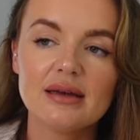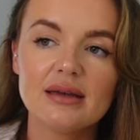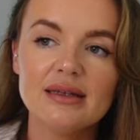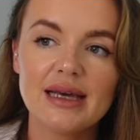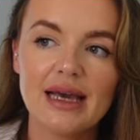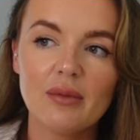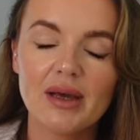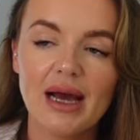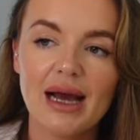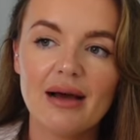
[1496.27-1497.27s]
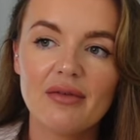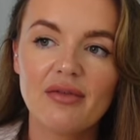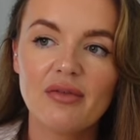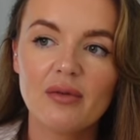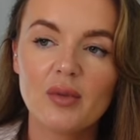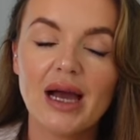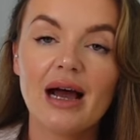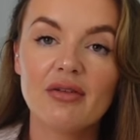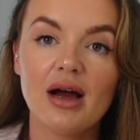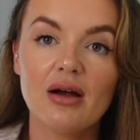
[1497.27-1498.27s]
yeah, we have we
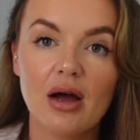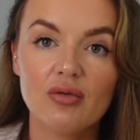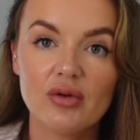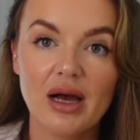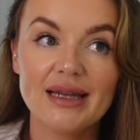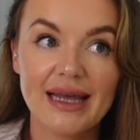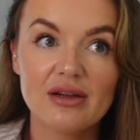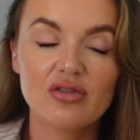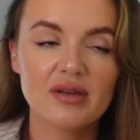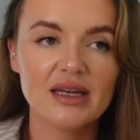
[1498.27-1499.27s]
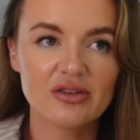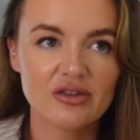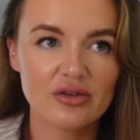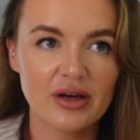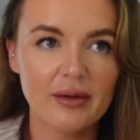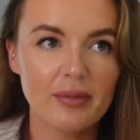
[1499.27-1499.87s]
have a, a, real, a nice relationship